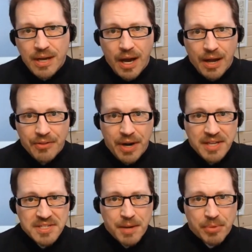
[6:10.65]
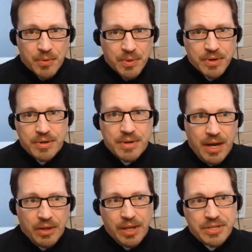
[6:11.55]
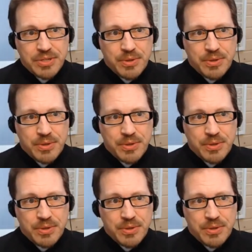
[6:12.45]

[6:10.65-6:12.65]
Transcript: The Knights Templar were alleged